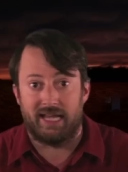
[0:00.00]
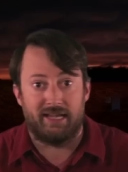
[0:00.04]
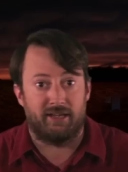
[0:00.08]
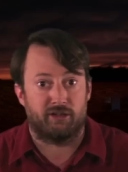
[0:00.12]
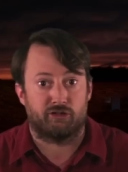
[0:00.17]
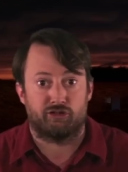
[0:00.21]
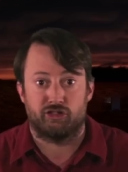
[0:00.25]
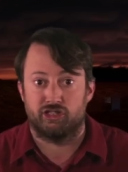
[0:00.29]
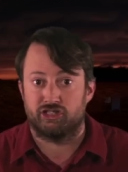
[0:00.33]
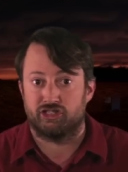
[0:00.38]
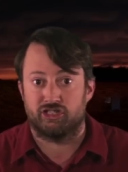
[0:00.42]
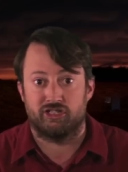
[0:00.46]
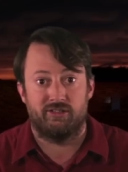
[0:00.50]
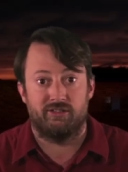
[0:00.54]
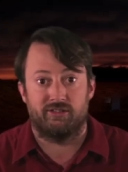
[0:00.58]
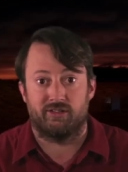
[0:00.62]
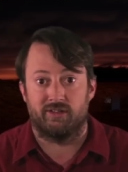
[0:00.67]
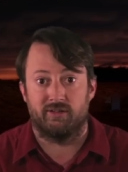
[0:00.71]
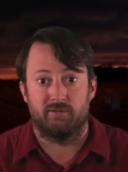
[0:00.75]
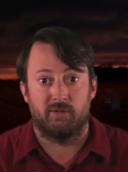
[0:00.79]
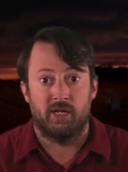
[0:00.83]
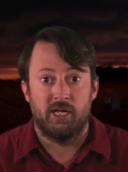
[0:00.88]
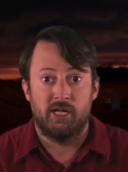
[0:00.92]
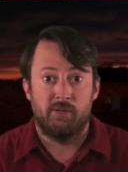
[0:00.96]
electricians
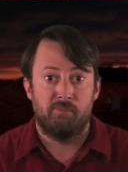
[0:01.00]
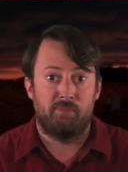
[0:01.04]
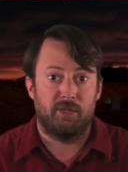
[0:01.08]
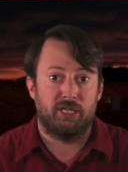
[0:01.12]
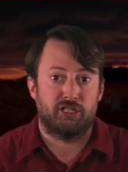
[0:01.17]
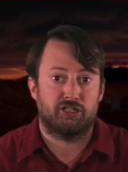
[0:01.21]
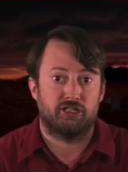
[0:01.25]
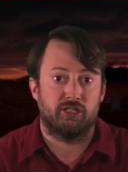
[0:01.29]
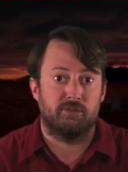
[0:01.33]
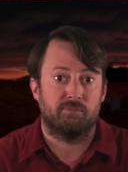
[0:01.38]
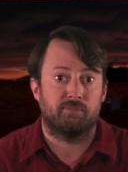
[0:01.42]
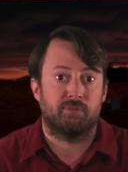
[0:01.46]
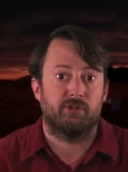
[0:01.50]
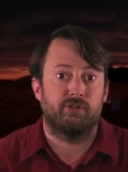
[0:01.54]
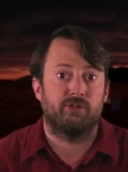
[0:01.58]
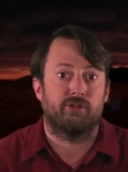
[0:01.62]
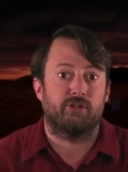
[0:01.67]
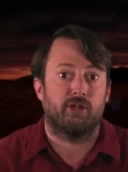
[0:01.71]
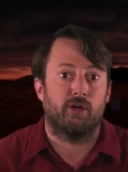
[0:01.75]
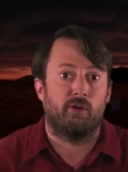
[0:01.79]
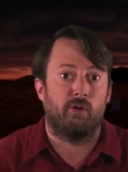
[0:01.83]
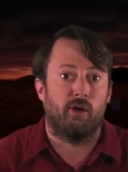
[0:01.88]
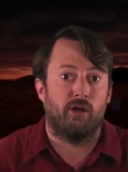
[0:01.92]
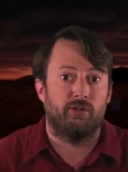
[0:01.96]
and bishops and
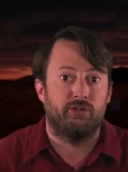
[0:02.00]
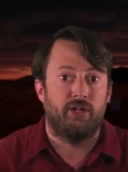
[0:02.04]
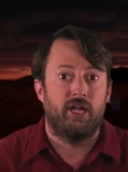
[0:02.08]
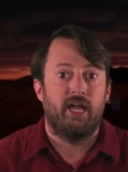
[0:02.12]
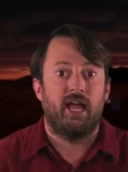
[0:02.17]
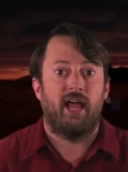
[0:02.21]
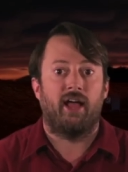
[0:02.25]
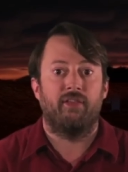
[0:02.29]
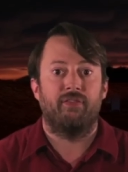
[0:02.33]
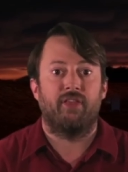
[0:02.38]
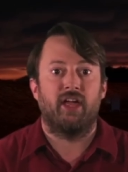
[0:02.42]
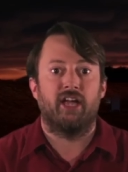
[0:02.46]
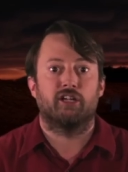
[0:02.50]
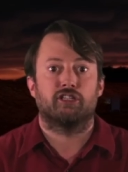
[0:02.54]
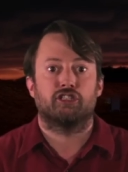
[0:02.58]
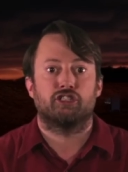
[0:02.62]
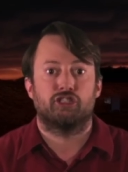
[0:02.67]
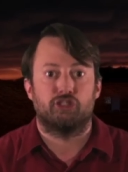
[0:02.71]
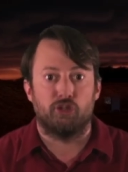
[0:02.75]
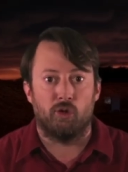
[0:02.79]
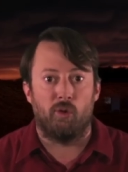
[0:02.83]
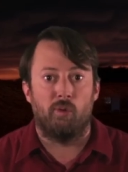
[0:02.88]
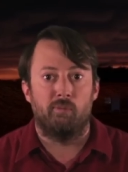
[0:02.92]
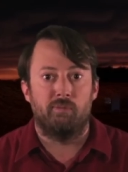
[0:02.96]
so on, and they
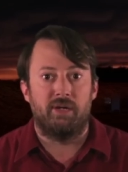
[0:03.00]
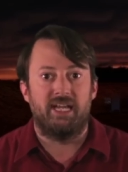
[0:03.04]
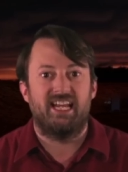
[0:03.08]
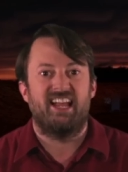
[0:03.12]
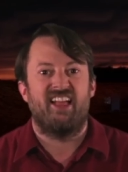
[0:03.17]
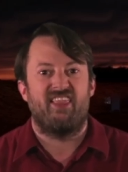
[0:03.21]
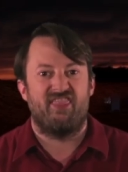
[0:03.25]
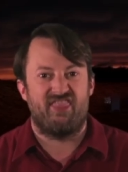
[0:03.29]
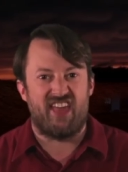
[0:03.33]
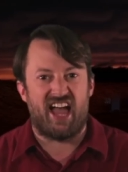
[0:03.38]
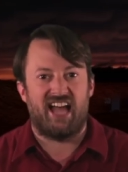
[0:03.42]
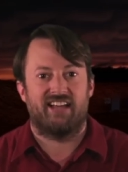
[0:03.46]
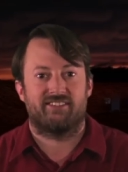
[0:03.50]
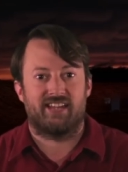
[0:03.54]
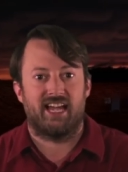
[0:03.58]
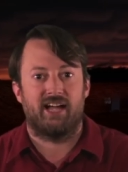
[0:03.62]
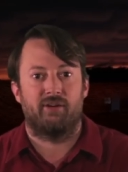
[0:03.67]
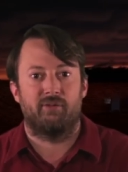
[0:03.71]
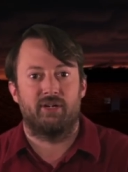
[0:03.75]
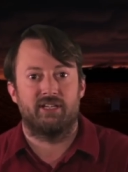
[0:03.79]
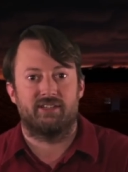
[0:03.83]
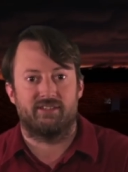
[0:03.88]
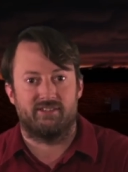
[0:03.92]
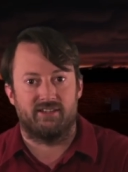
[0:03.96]
assure me that's
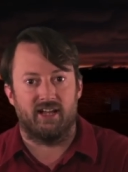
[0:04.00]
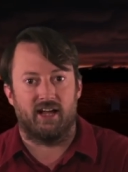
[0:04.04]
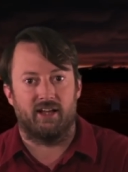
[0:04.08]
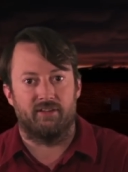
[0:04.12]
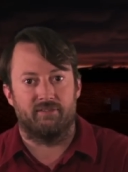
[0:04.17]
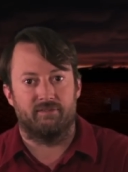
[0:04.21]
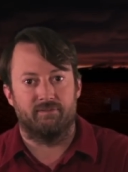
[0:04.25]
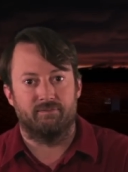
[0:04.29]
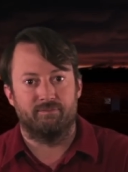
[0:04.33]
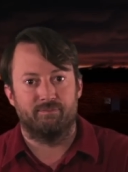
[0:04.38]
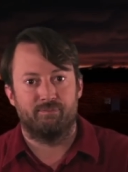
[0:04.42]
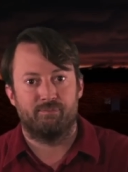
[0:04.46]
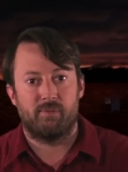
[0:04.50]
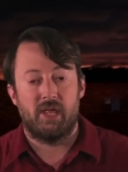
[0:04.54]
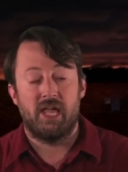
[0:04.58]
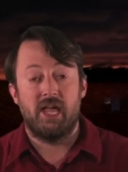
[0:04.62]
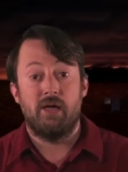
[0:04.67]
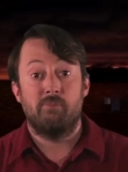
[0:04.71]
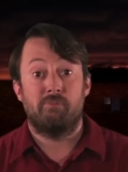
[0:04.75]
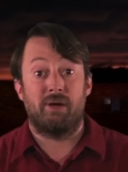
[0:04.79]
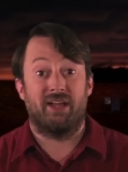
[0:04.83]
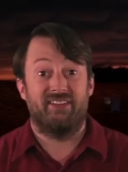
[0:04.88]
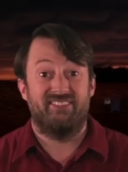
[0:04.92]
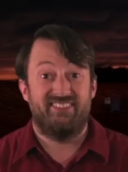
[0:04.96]
how it's done.
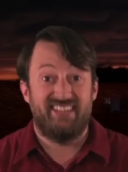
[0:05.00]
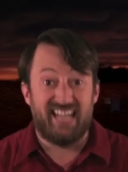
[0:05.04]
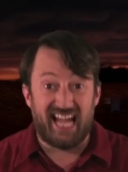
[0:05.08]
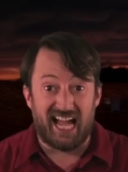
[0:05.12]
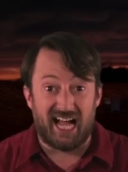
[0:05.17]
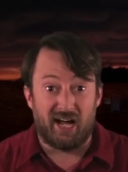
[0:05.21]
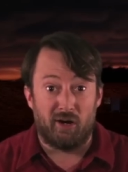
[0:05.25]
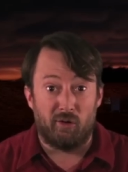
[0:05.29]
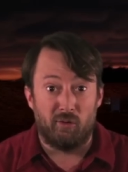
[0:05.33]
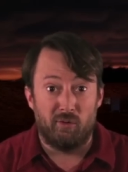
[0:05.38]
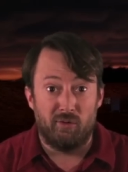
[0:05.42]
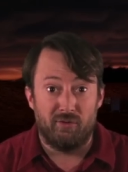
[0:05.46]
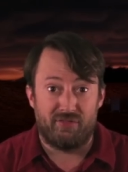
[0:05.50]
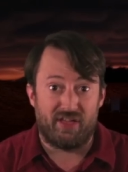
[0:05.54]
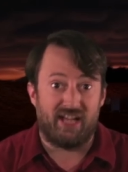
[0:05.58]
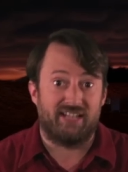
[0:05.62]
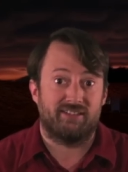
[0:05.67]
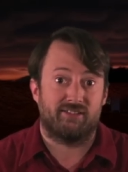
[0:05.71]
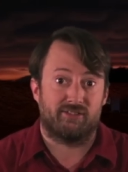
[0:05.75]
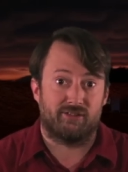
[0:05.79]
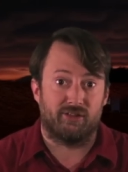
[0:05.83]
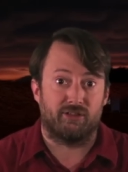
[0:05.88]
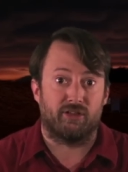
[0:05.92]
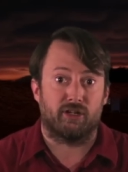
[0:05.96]
But now,
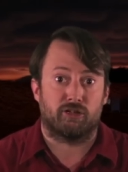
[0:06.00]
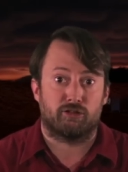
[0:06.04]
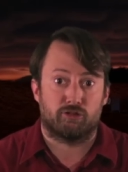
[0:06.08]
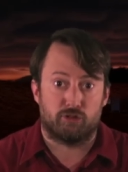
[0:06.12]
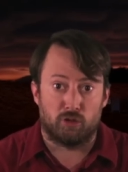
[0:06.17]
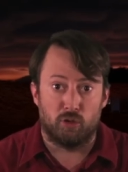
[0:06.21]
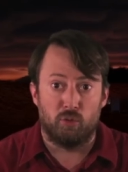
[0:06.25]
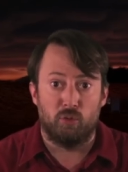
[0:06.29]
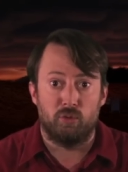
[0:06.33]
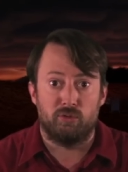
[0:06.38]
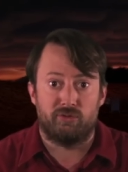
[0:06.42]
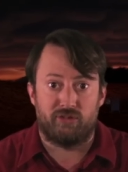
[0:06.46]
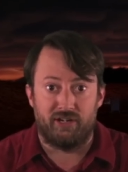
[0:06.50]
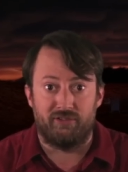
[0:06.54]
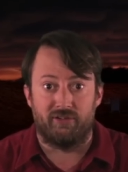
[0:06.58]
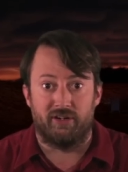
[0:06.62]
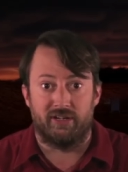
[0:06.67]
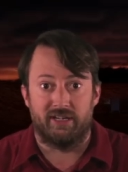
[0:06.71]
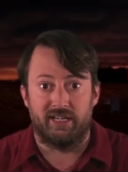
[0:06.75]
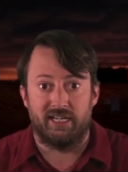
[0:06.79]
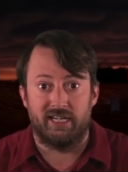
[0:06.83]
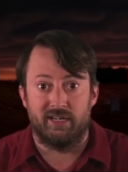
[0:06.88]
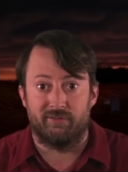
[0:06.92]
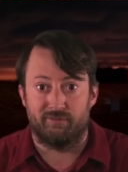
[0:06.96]
thanks to the cruel
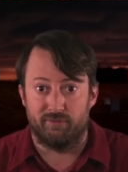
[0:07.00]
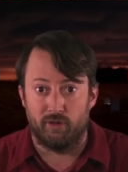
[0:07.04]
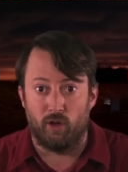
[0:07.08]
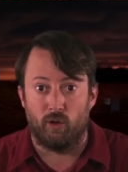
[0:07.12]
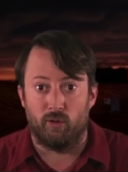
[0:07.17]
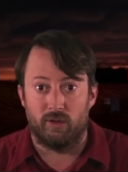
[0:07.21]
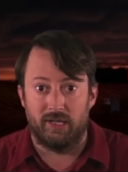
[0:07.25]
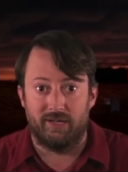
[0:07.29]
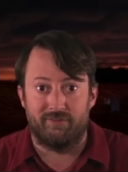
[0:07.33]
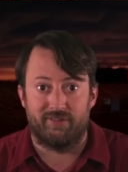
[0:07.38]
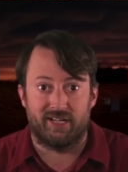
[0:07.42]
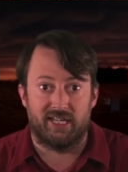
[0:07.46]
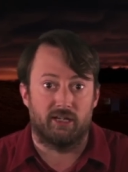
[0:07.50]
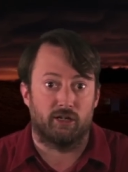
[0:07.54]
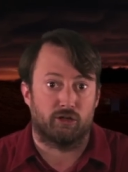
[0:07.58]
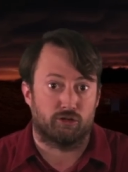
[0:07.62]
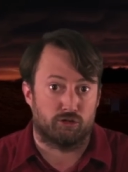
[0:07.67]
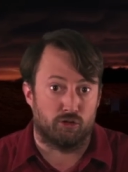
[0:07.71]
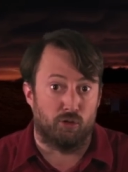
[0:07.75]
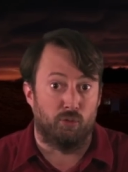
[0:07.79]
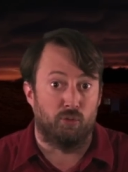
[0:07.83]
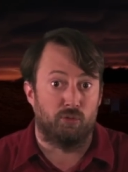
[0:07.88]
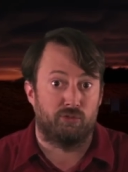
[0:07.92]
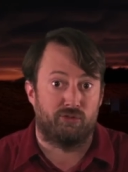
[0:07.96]
tyranny of not living in a
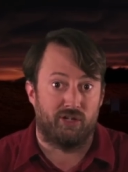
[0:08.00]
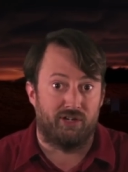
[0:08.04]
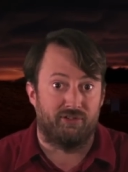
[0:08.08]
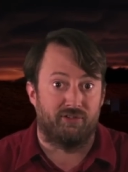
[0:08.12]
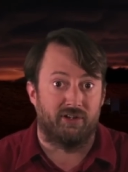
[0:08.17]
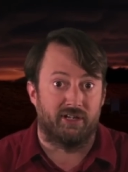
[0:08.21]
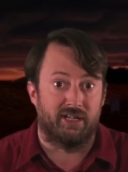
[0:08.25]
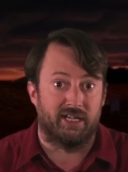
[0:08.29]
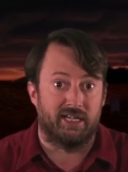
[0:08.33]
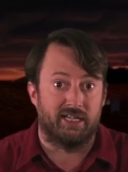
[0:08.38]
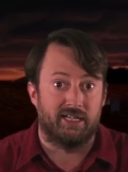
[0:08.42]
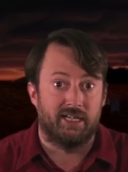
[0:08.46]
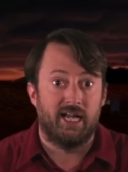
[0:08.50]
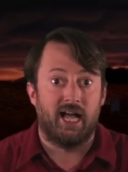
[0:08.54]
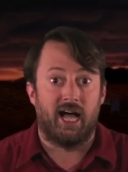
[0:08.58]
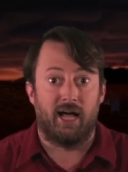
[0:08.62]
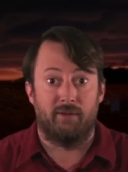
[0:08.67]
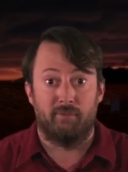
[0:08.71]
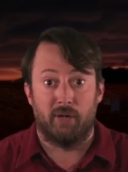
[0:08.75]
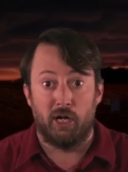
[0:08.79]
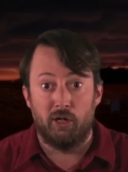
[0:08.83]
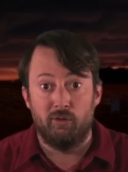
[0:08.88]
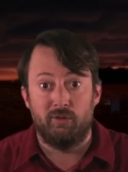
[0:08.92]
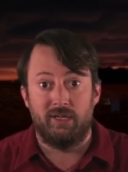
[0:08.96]
cruel tyranny,
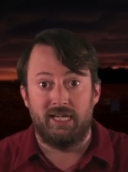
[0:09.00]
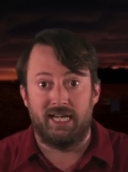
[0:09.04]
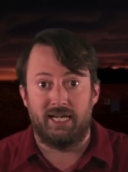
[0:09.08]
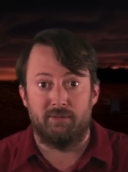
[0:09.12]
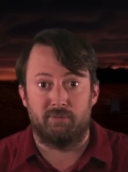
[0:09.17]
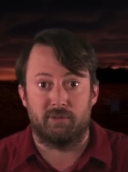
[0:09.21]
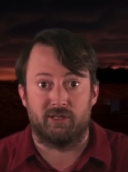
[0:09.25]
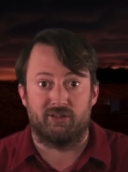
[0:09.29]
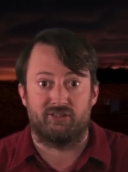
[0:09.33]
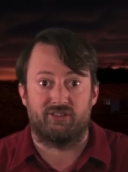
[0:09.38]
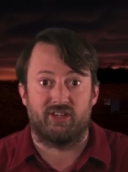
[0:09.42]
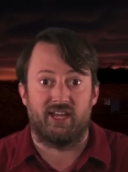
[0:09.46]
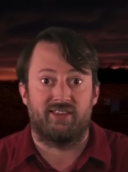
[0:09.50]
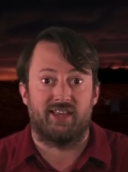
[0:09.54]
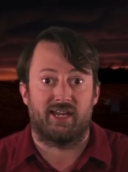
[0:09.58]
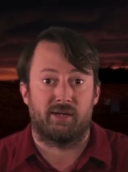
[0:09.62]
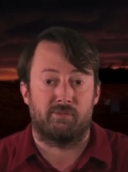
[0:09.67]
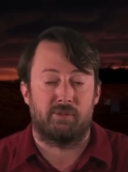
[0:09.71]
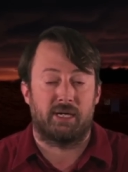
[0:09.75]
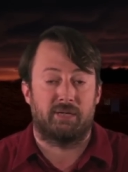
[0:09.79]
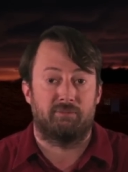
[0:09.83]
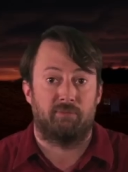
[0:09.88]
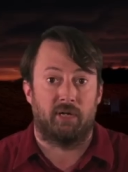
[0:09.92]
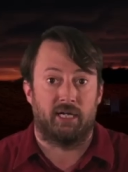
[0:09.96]
I'm only able to say that
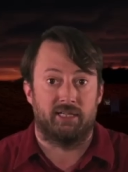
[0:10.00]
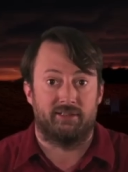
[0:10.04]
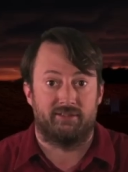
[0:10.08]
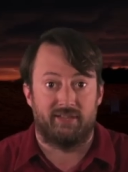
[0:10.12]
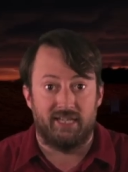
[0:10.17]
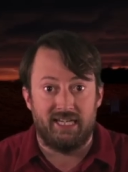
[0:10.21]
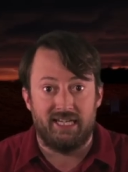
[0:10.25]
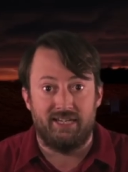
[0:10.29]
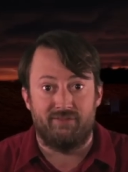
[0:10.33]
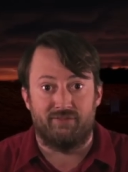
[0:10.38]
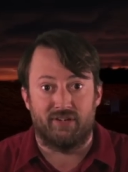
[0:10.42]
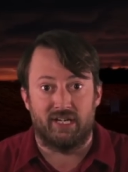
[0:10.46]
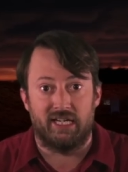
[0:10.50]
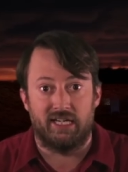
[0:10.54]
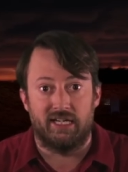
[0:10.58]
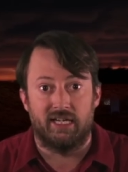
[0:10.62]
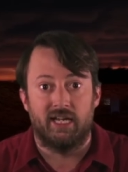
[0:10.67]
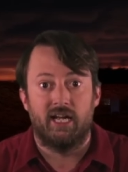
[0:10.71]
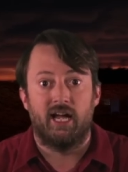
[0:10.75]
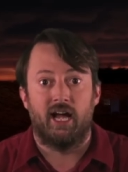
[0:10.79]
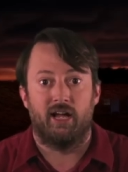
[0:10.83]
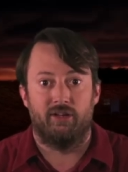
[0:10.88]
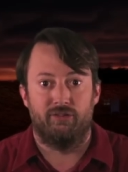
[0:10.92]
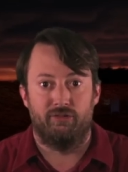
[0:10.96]
about my TV
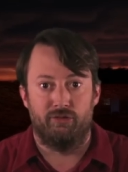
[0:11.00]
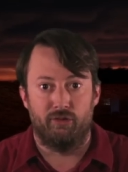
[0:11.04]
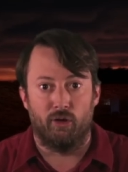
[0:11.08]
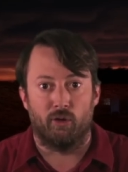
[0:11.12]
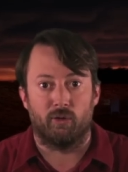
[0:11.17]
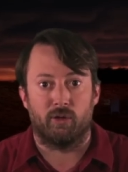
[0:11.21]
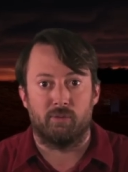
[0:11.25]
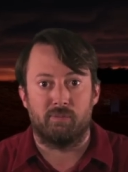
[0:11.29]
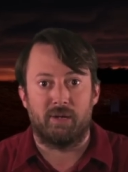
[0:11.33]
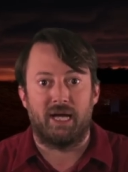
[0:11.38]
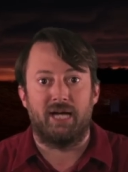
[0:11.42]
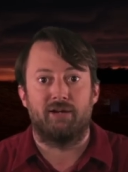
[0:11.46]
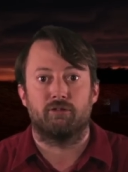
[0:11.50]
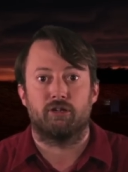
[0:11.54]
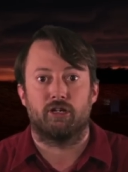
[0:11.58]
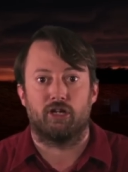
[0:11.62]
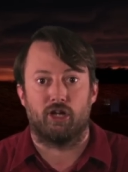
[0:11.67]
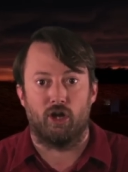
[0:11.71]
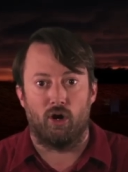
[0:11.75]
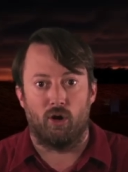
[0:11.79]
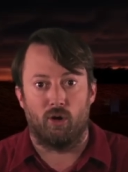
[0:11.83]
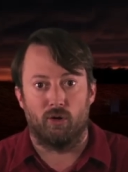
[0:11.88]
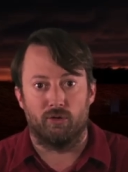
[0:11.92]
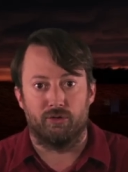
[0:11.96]
and not about
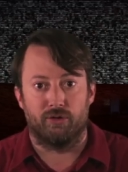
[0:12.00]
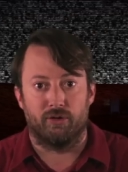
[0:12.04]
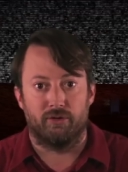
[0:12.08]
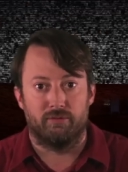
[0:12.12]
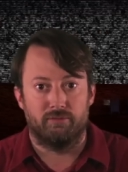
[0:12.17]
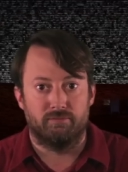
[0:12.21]
God.